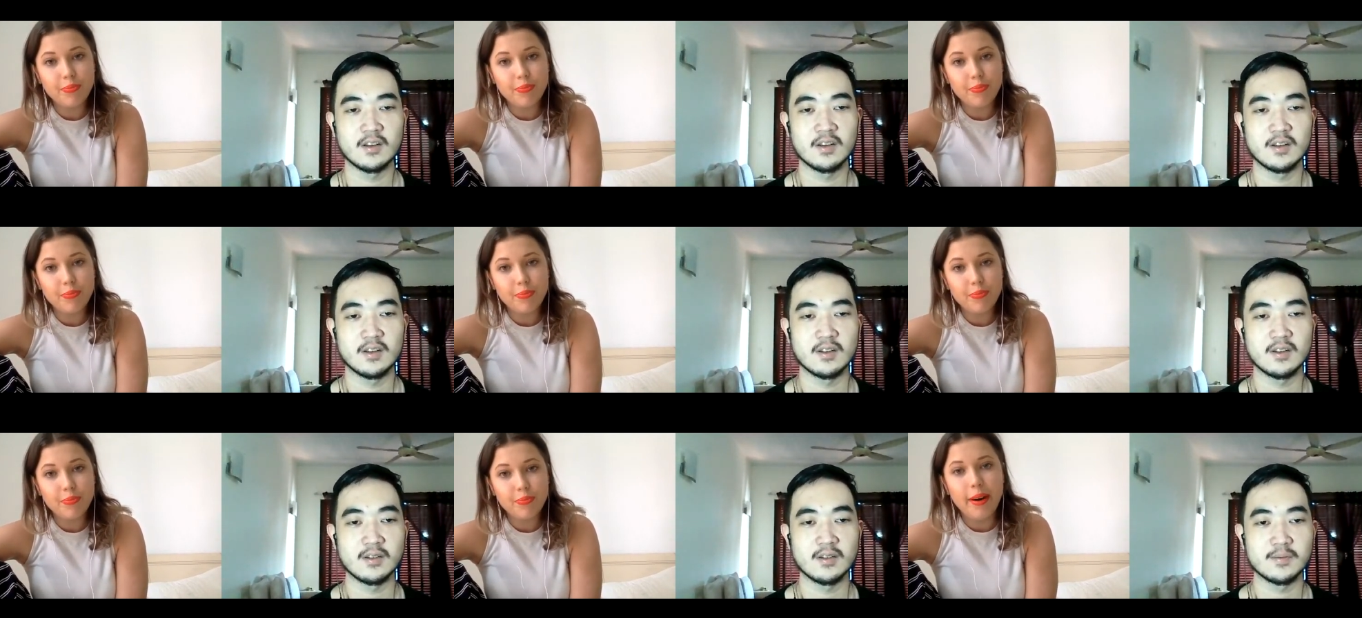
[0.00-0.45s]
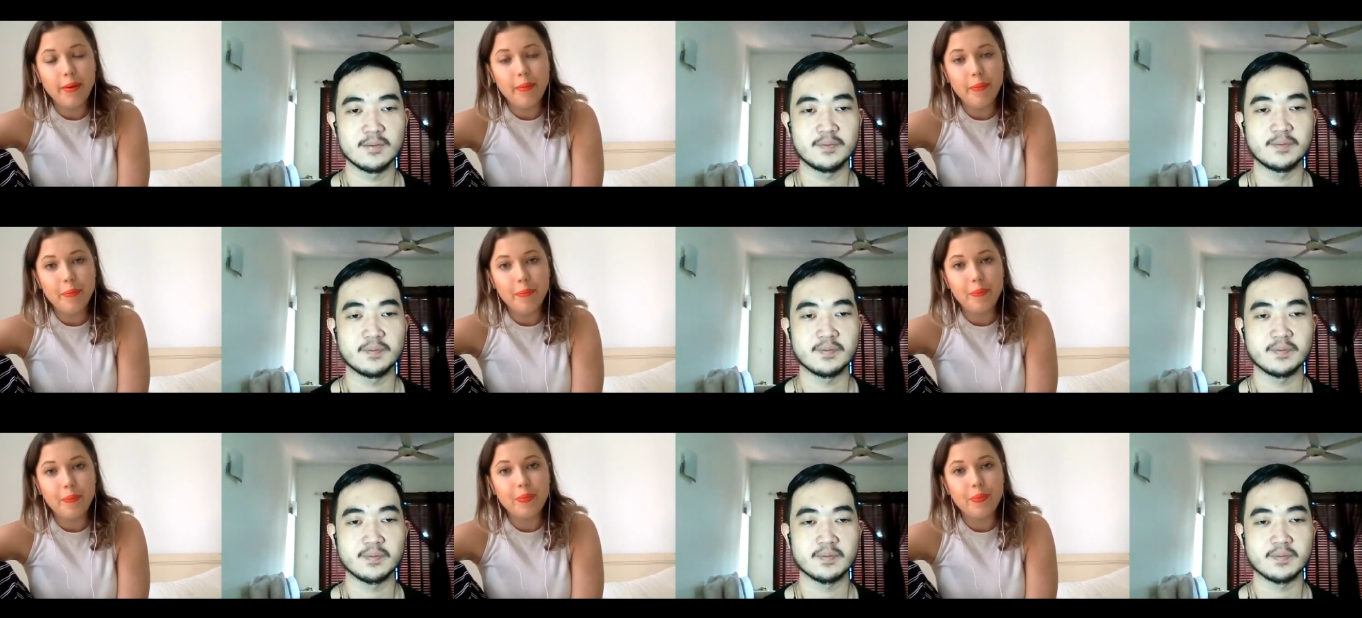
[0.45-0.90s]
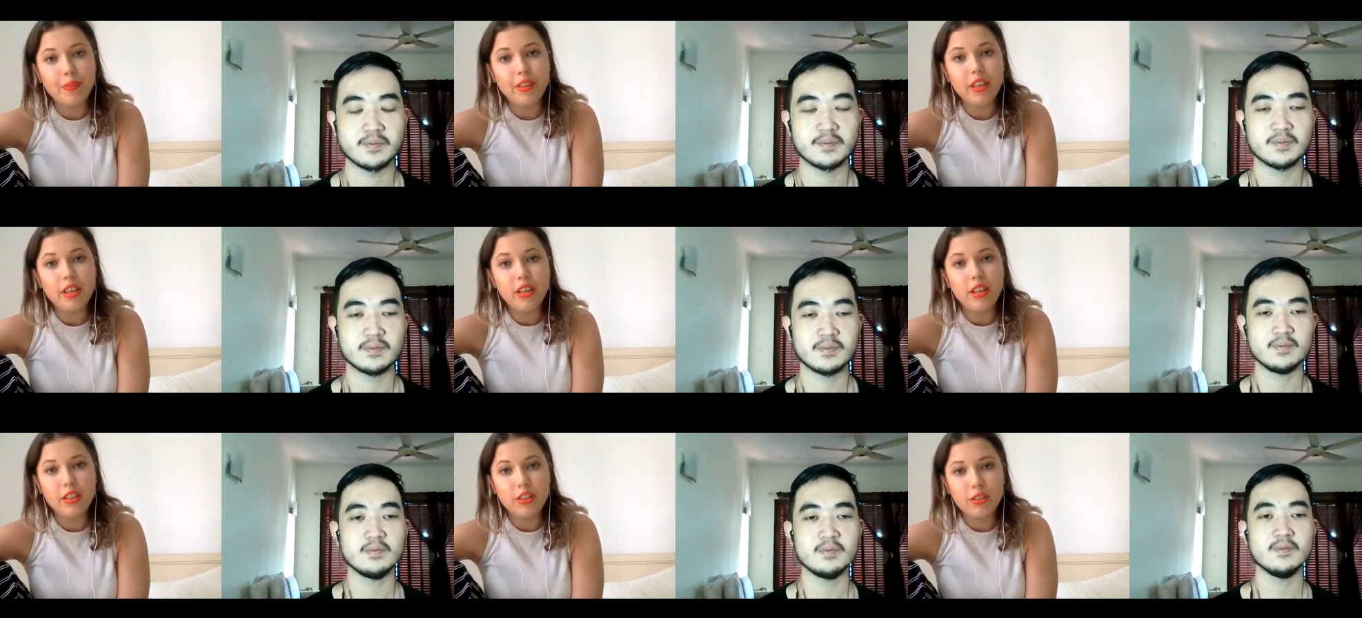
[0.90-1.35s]
Speaker 1: Um,
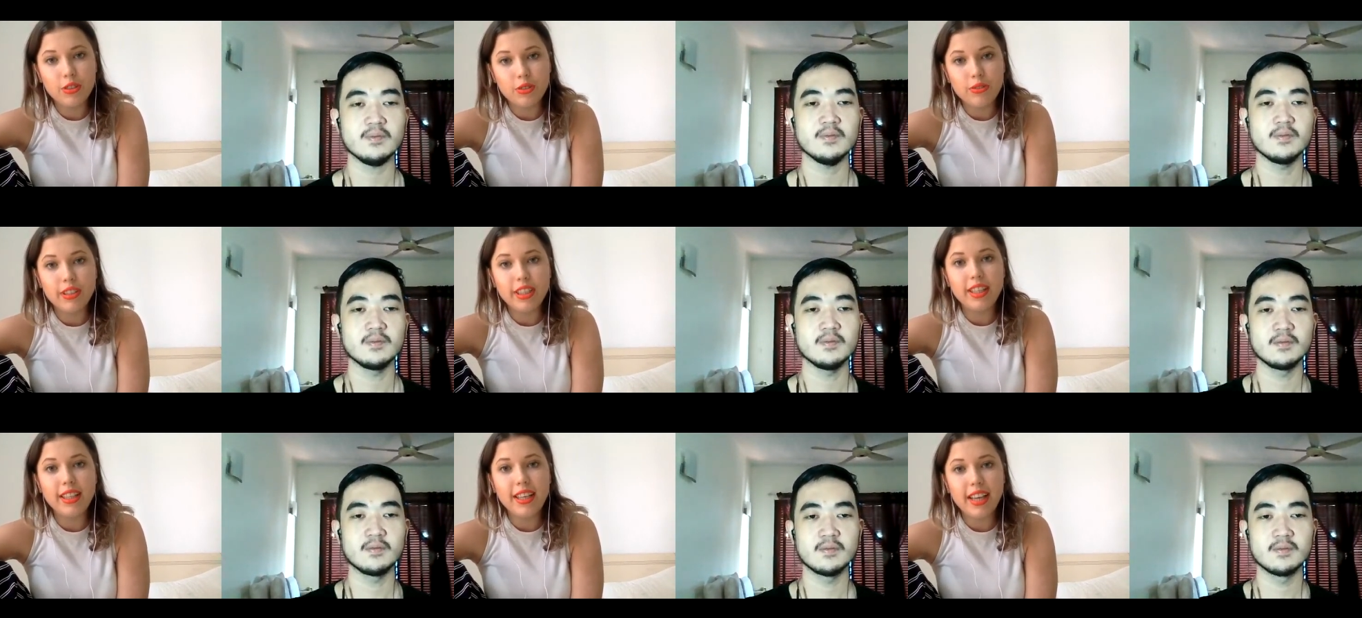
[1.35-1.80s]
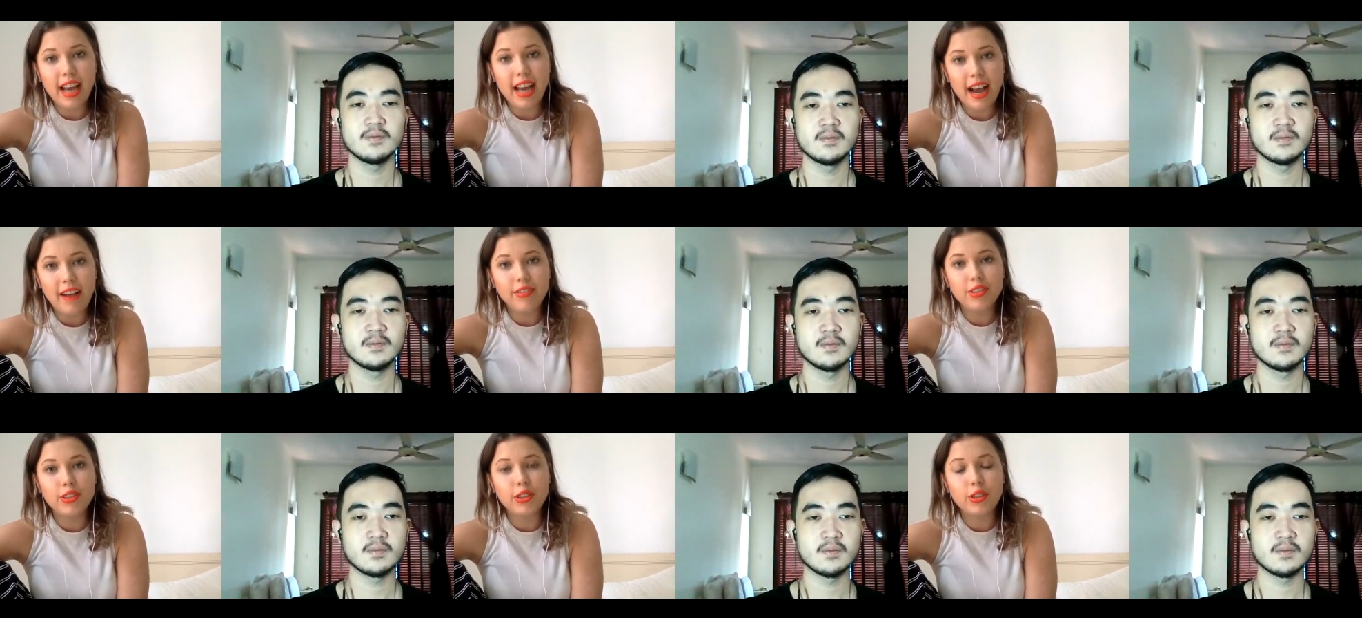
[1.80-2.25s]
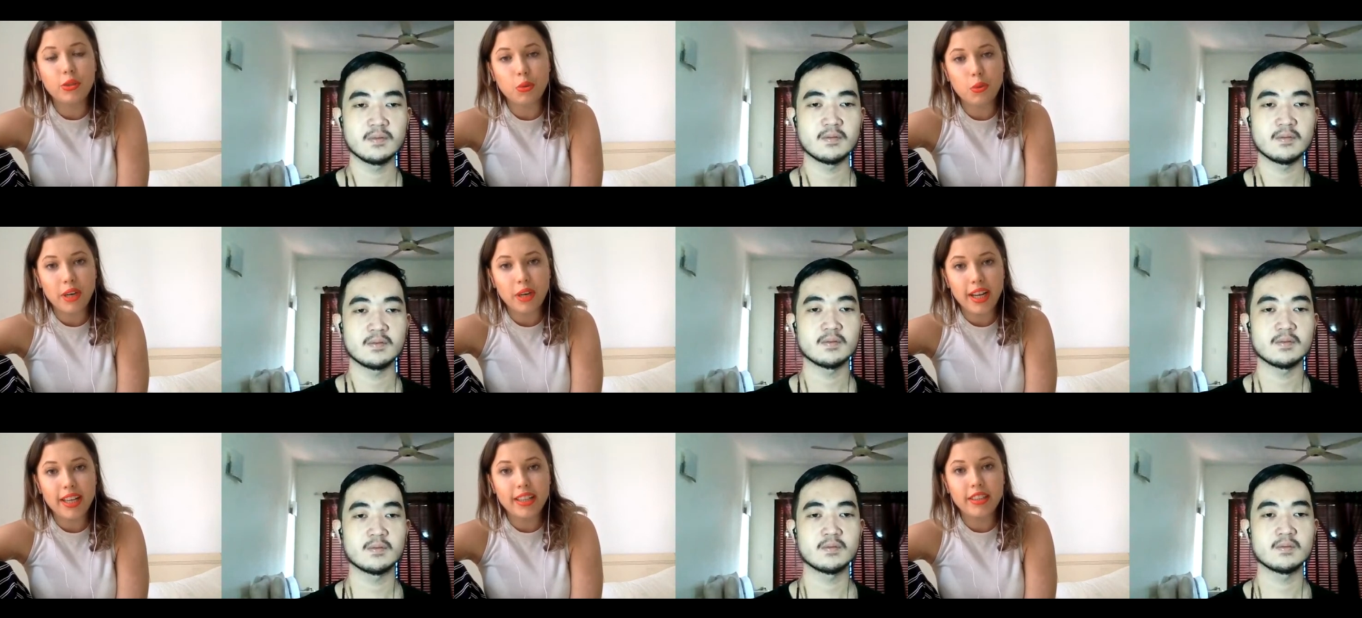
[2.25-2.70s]
you really have to
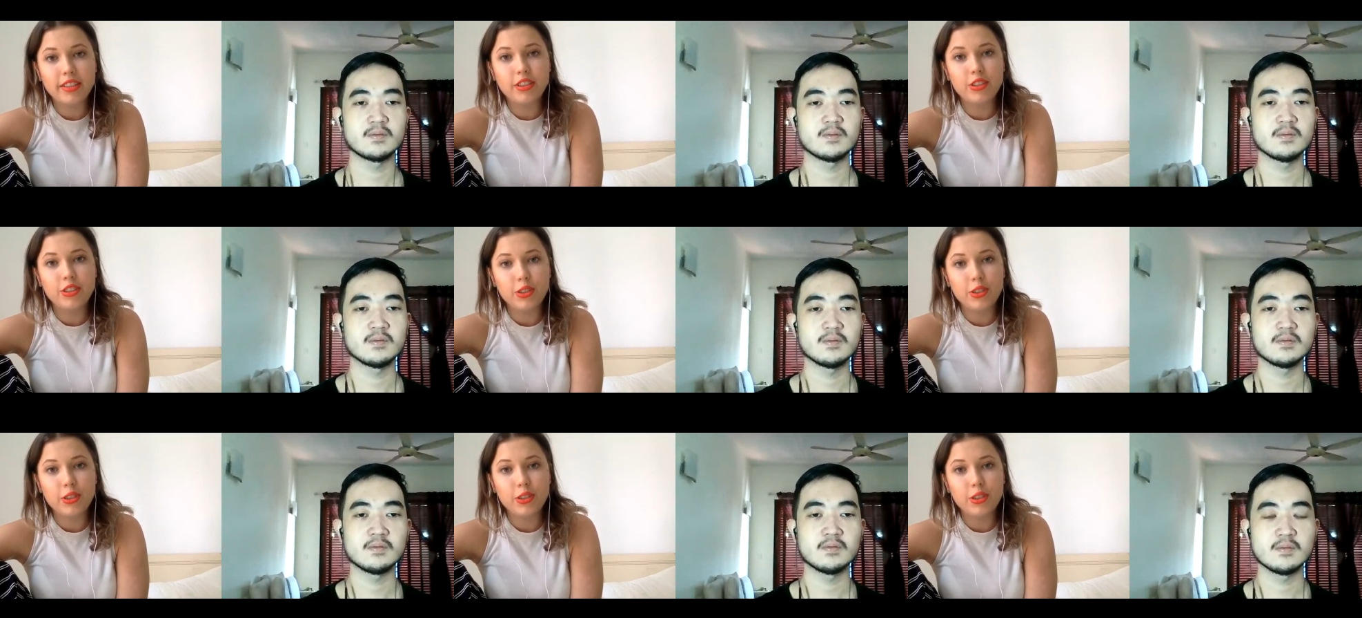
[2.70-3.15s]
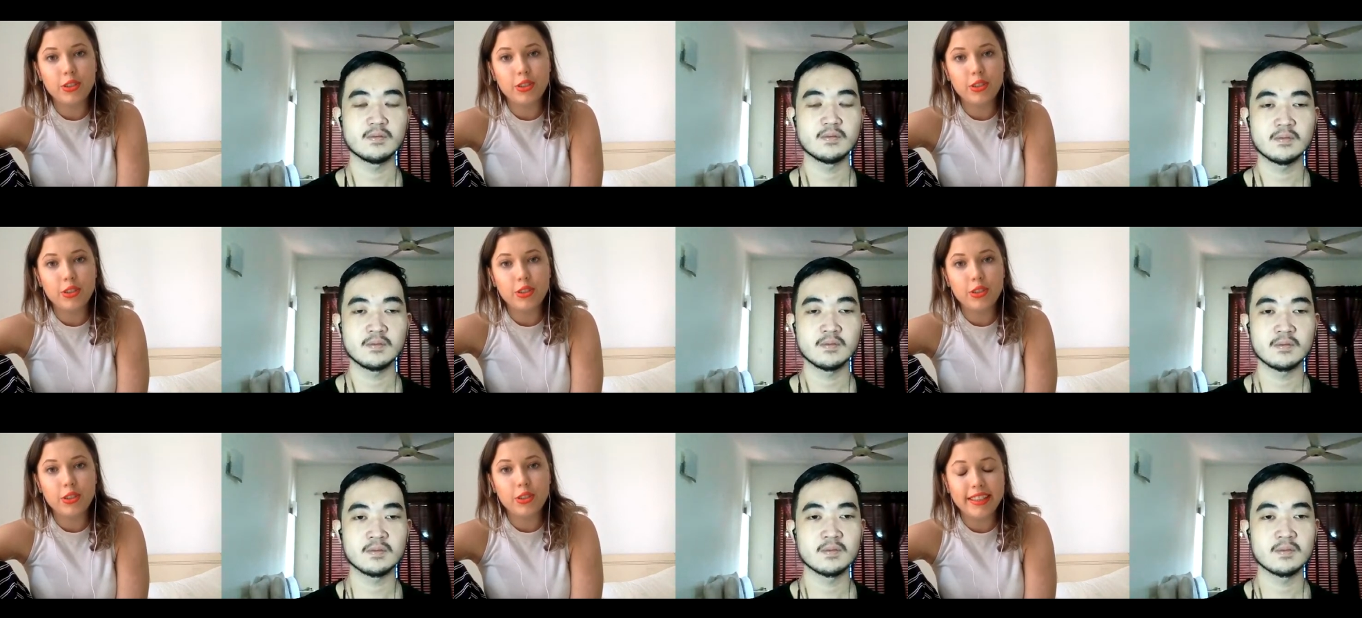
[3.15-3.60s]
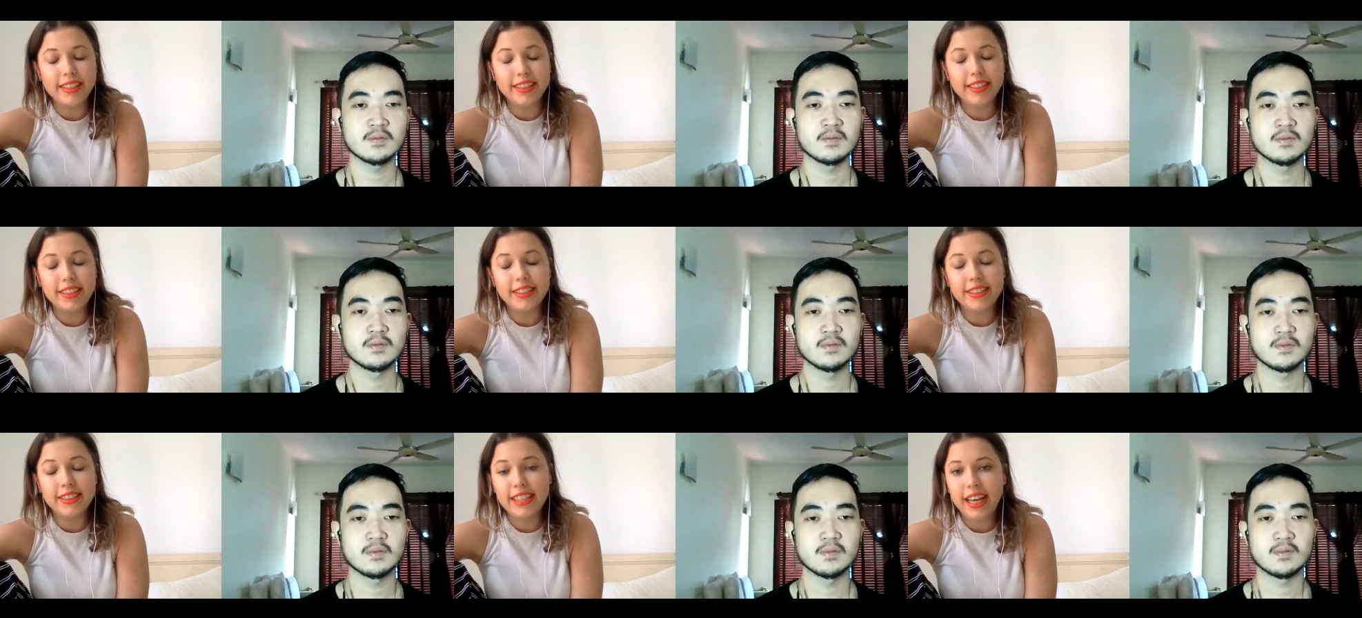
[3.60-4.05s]
create your
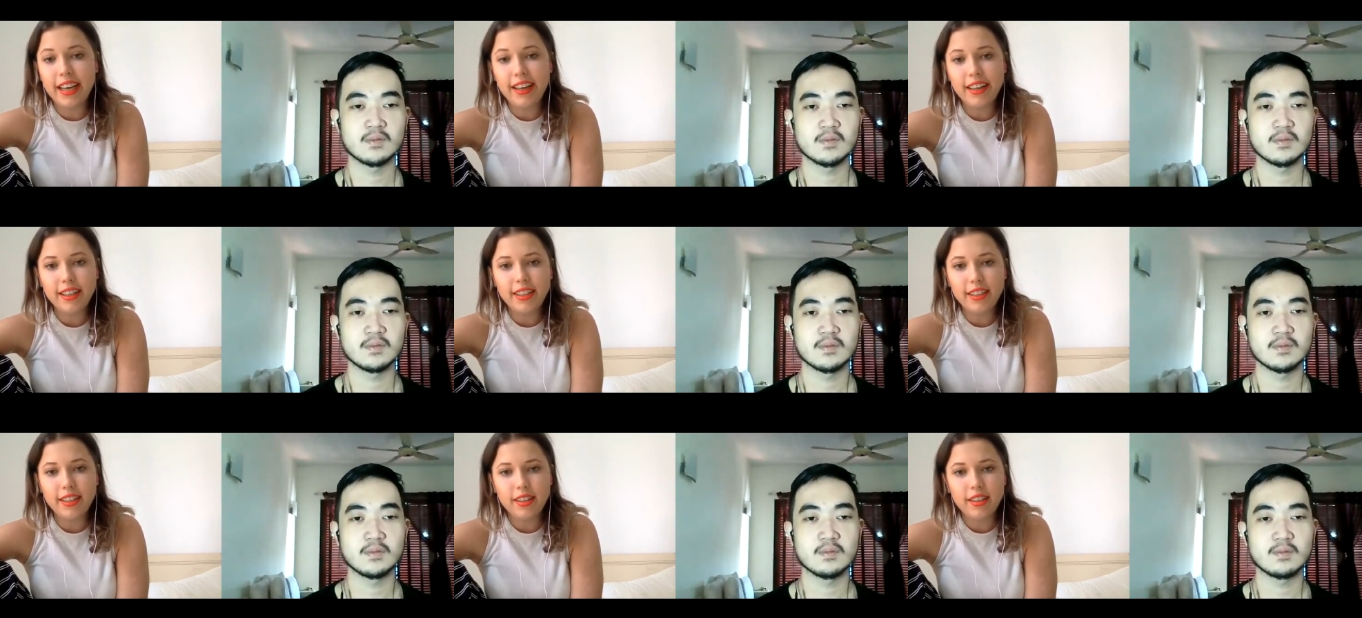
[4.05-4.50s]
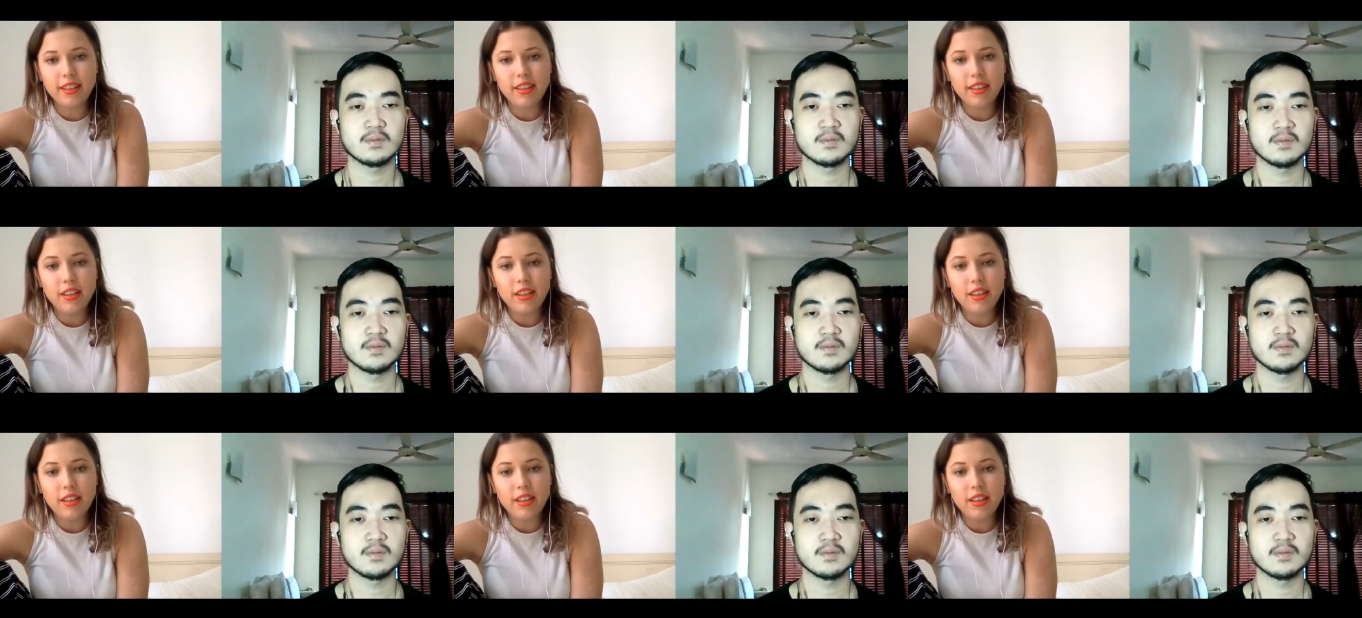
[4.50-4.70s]
branding deck